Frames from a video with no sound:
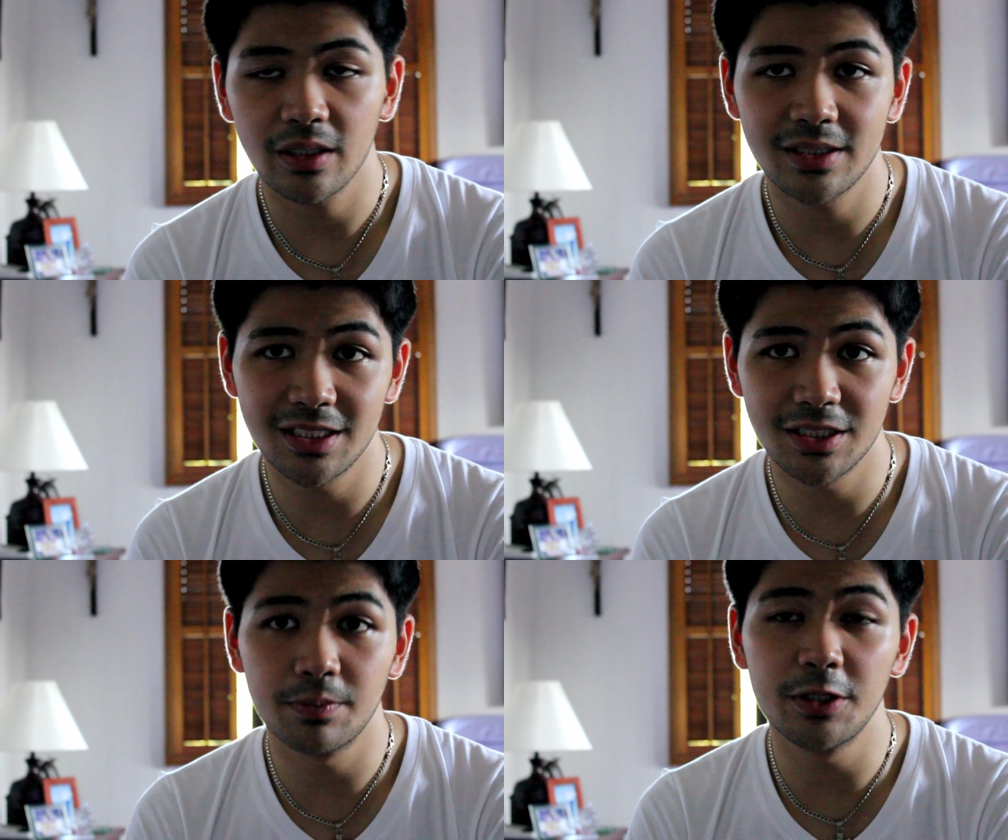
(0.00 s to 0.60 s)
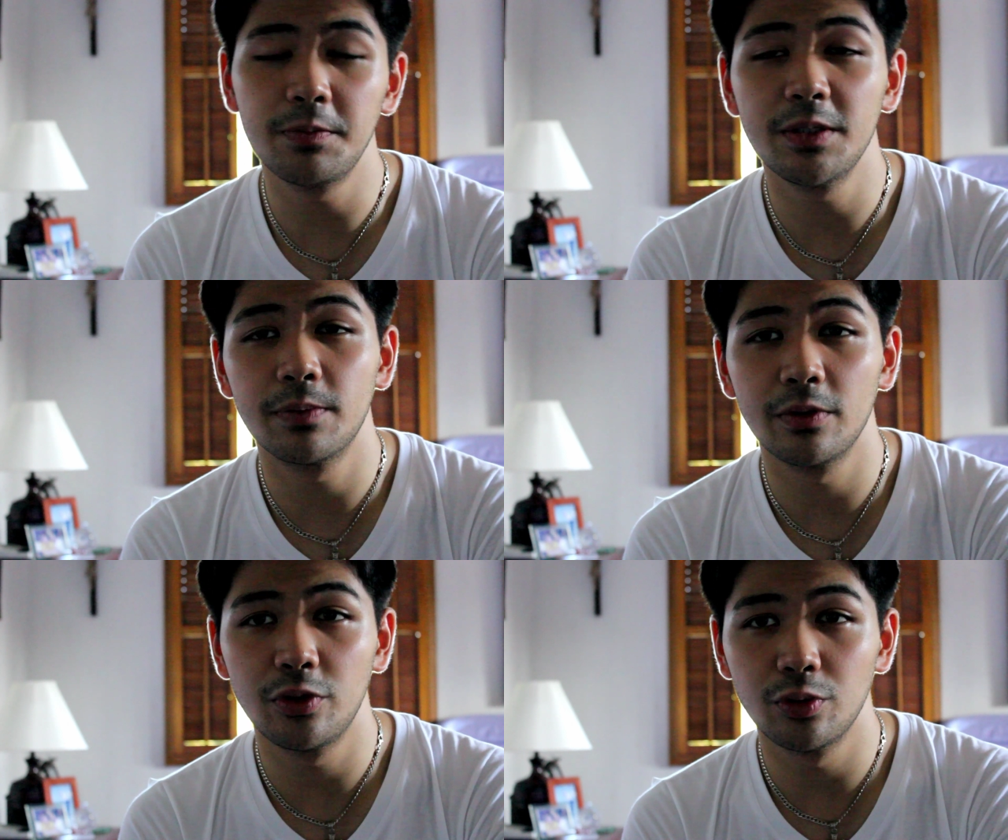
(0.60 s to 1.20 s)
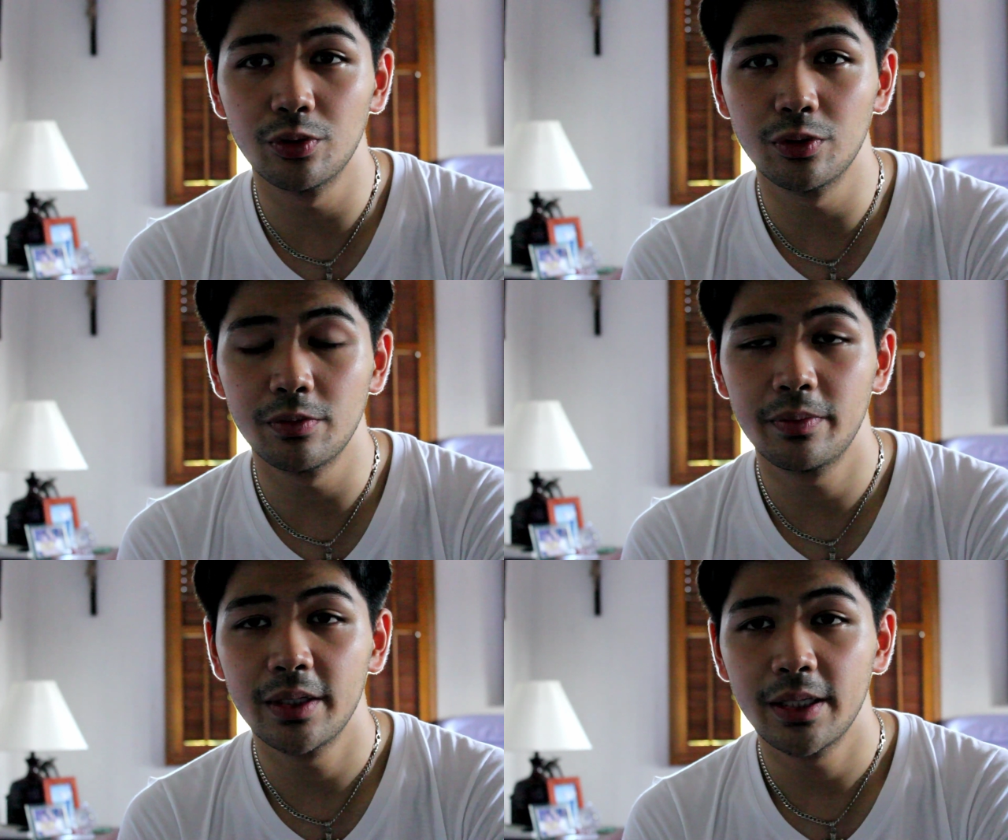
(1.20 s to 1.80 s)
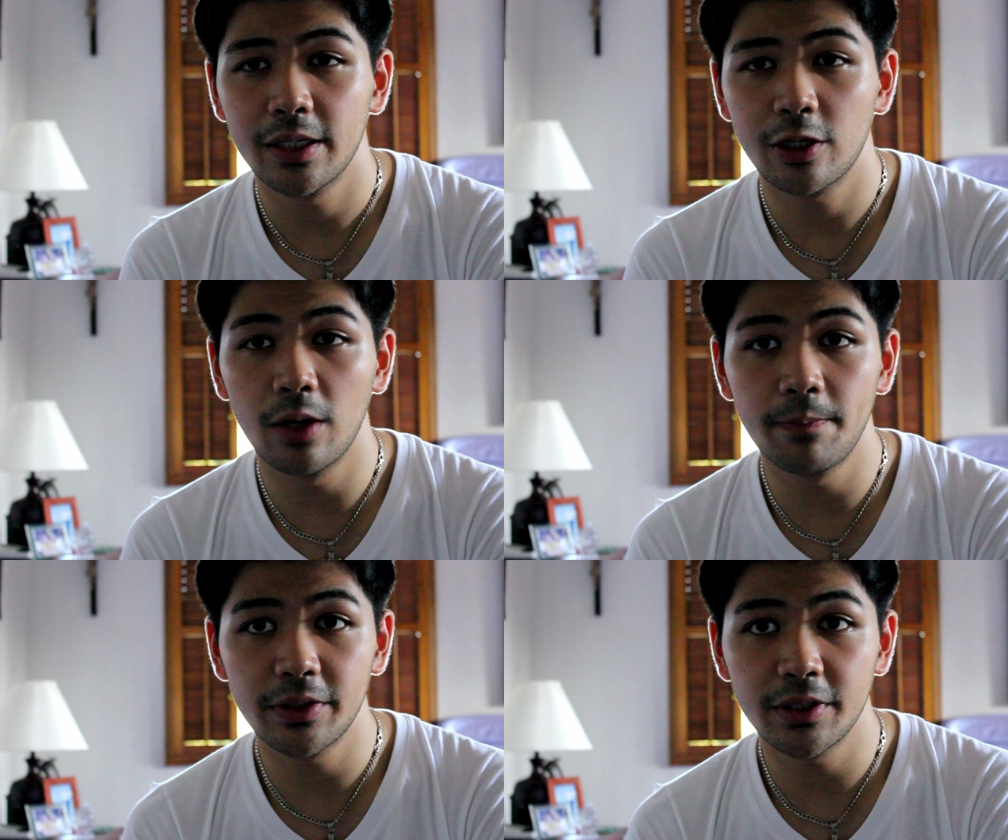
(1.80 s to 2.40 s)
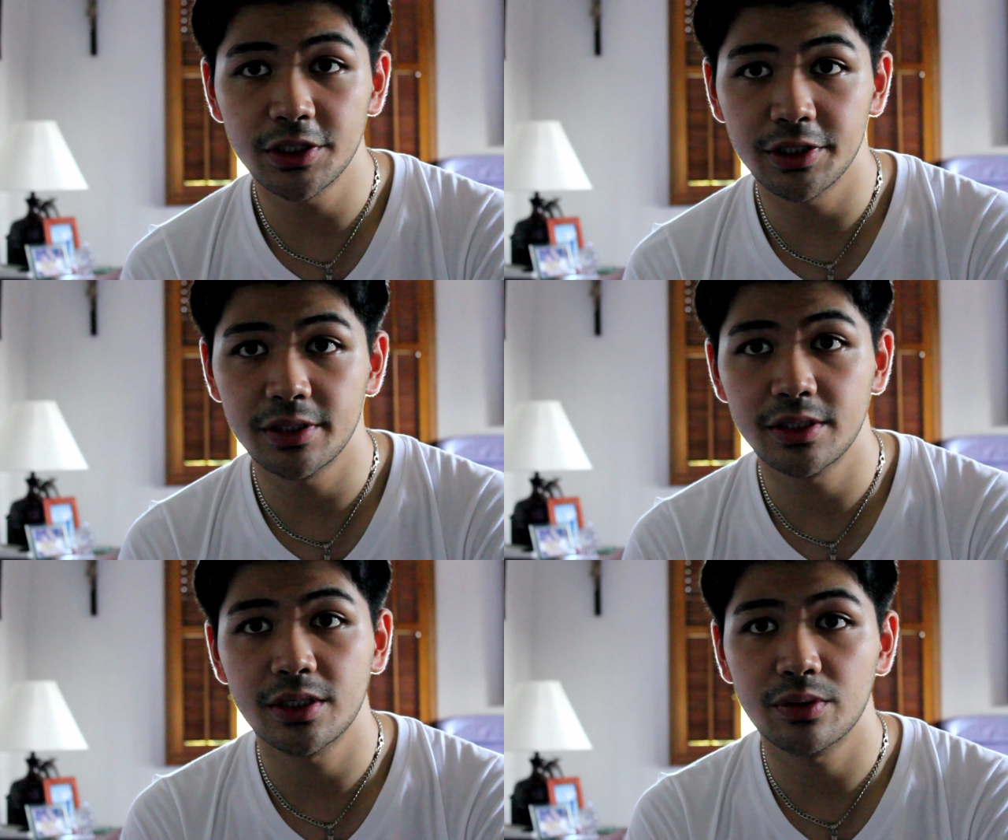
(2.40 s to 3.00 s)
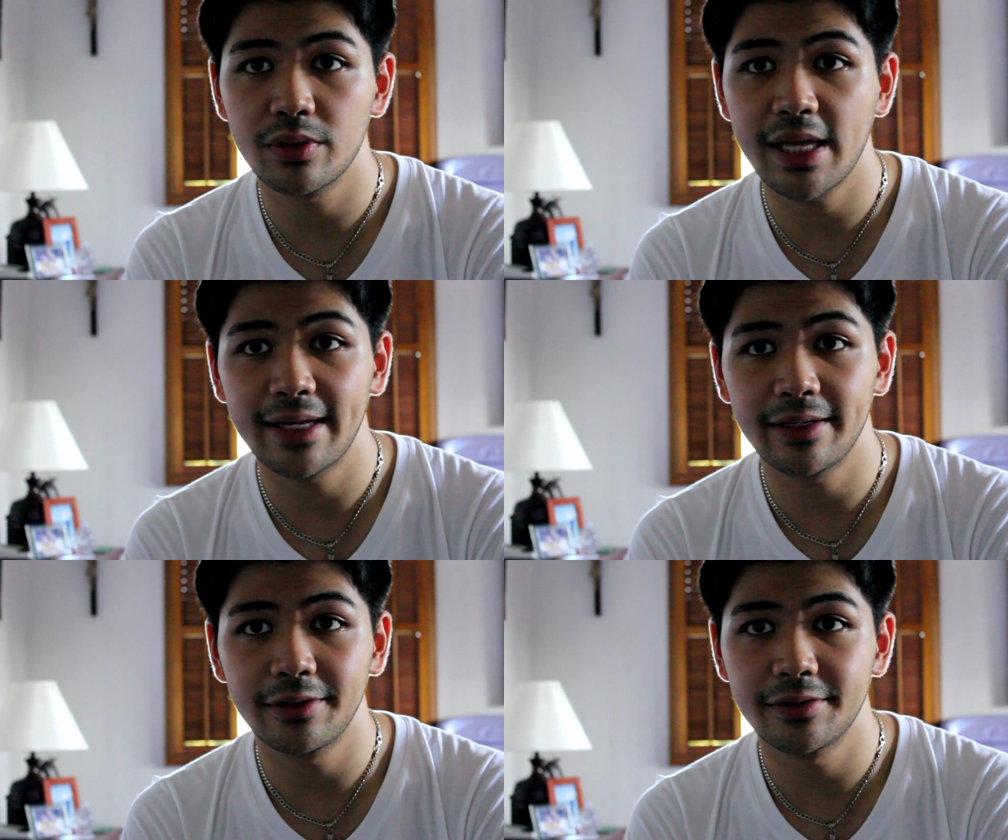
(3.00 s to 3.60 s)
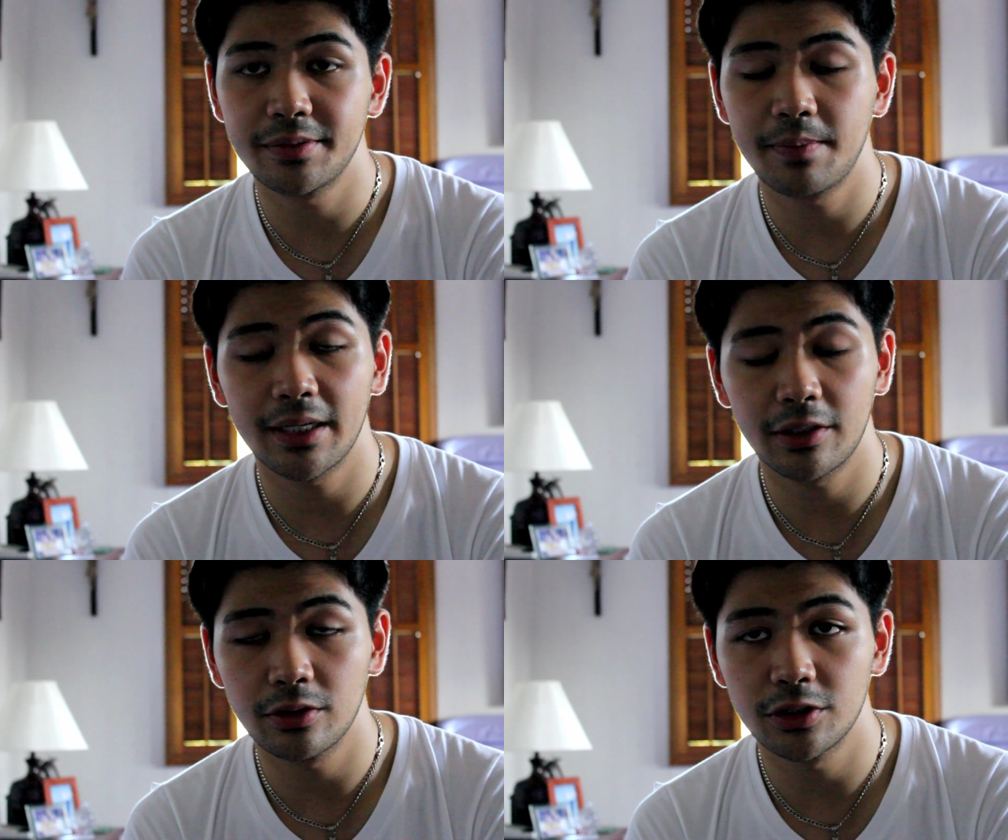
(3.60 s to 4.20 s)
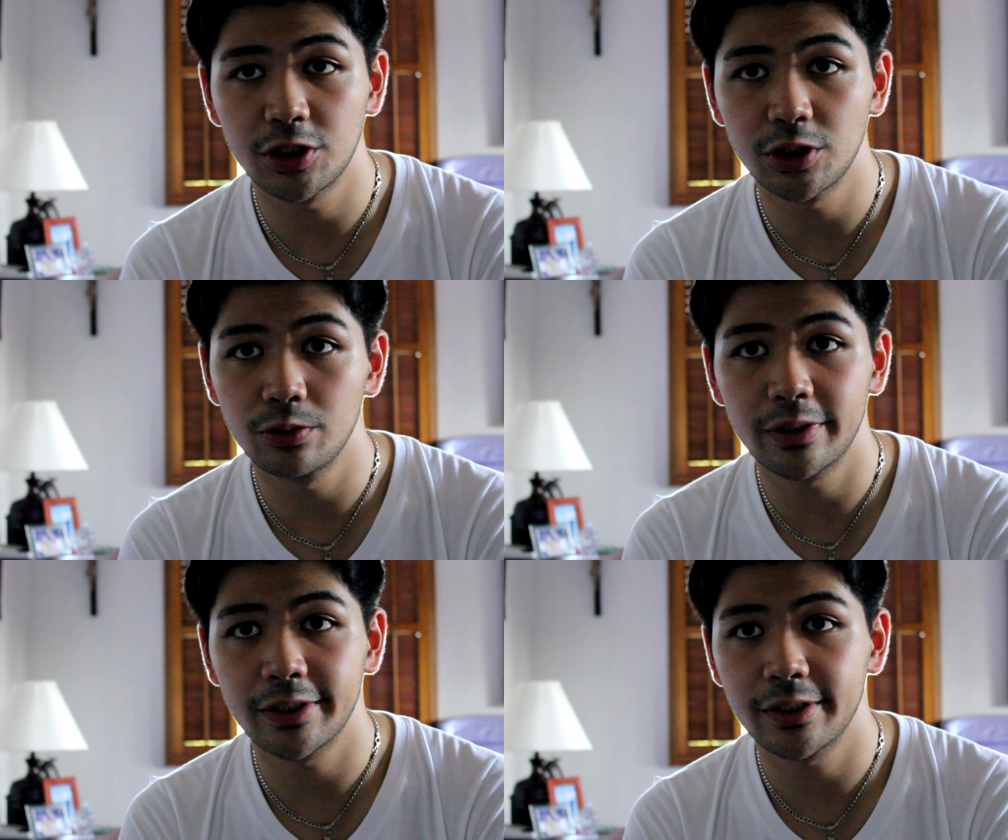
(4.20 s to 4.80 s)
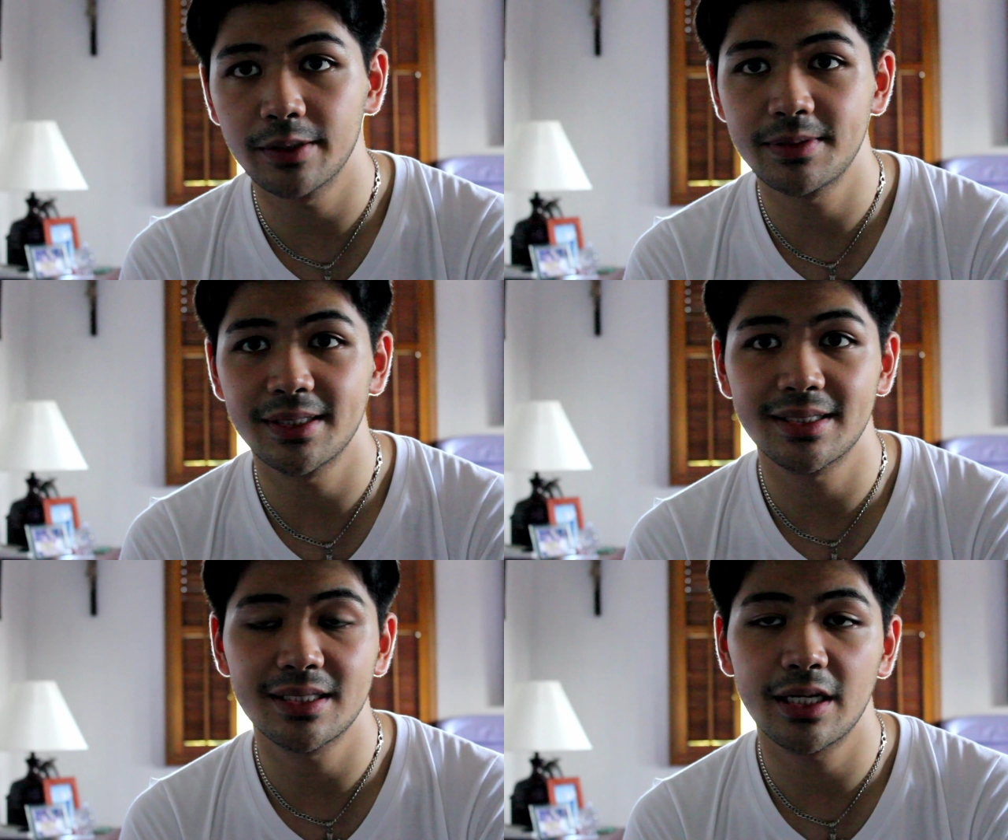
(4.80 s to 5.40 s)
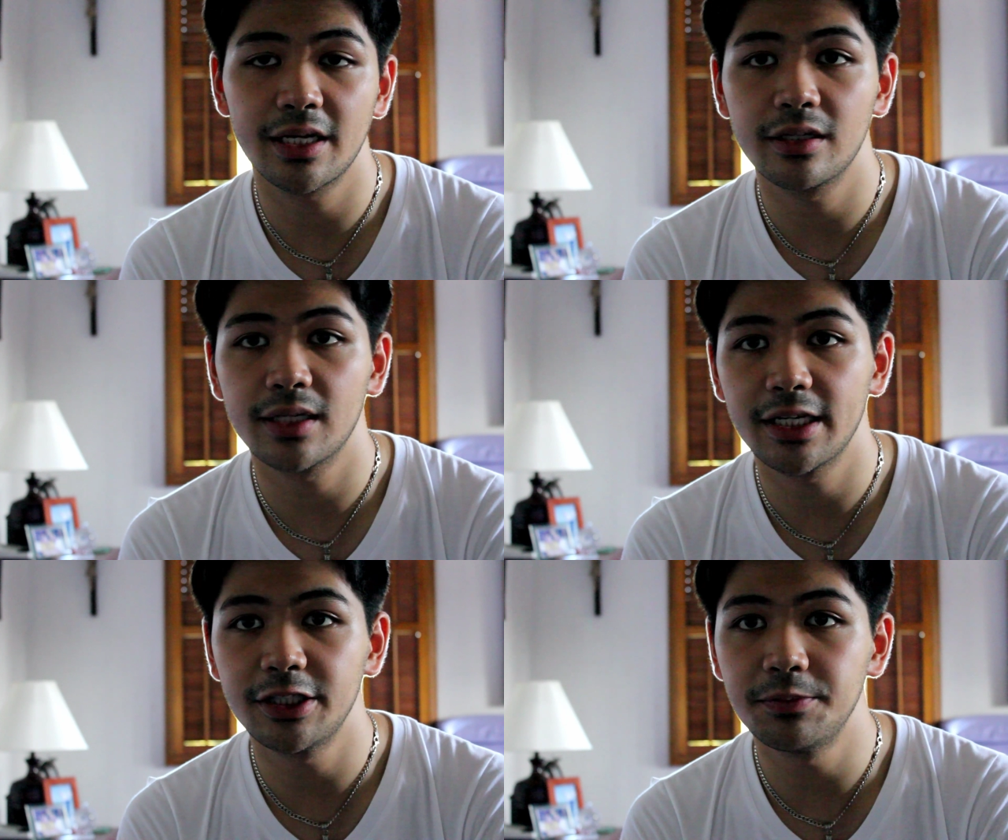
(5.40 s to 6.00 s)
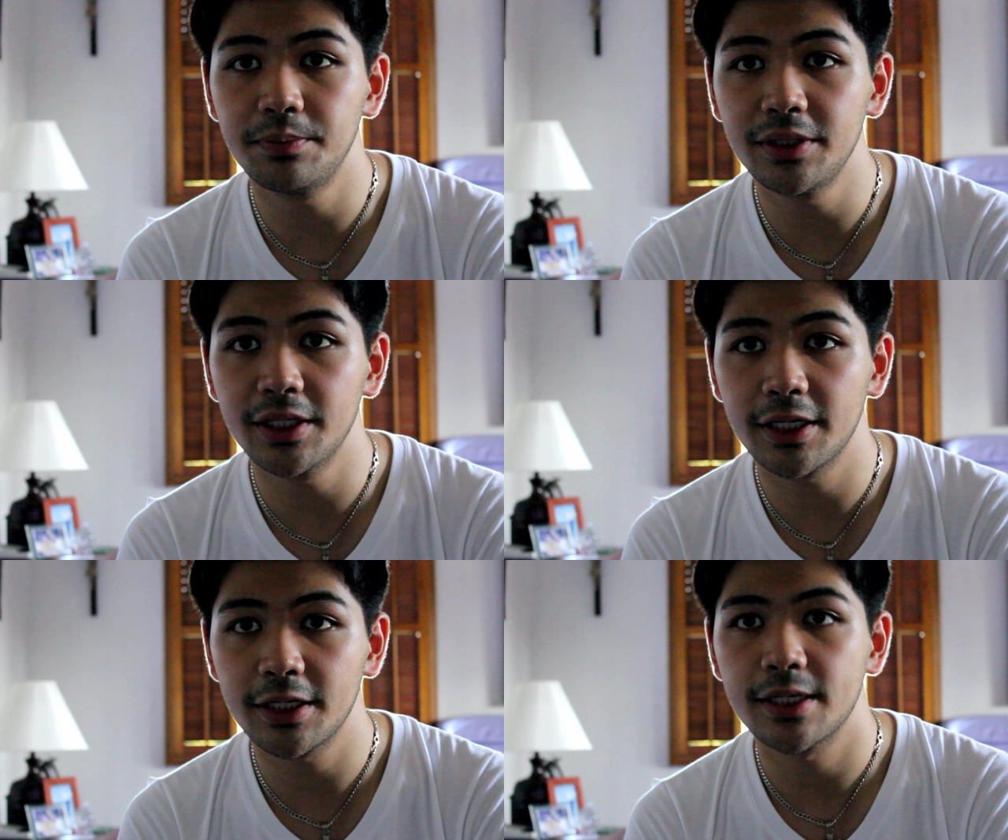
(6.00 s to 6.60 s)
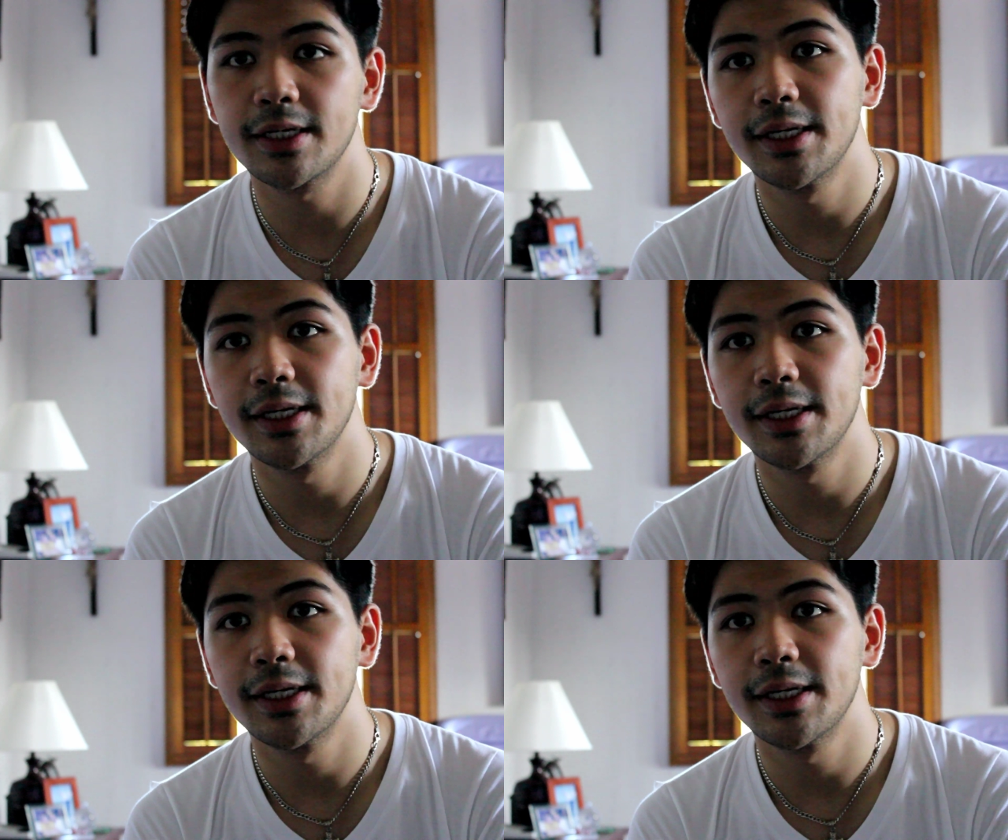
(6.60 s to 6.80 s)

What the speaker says: since many people do competitions with handguns, practical shooting, IPSC style, IDPA,